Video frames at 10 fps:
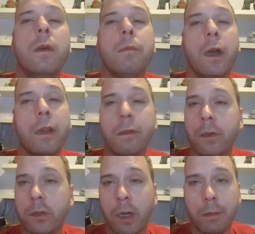My
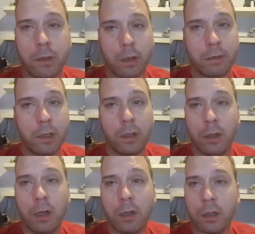interview time is already
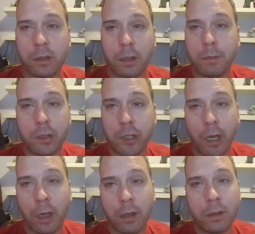long because I'm a
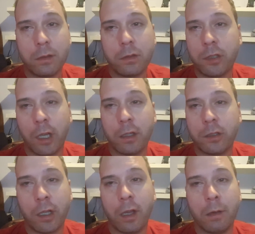chat.
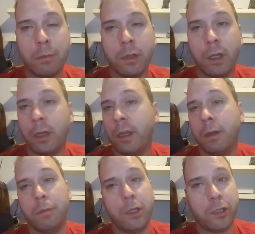But then
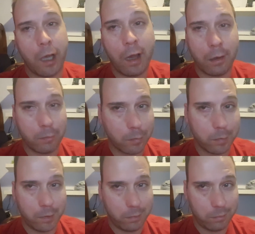again, my chatting will
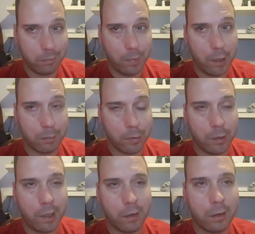be minimal
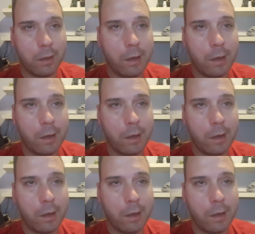now.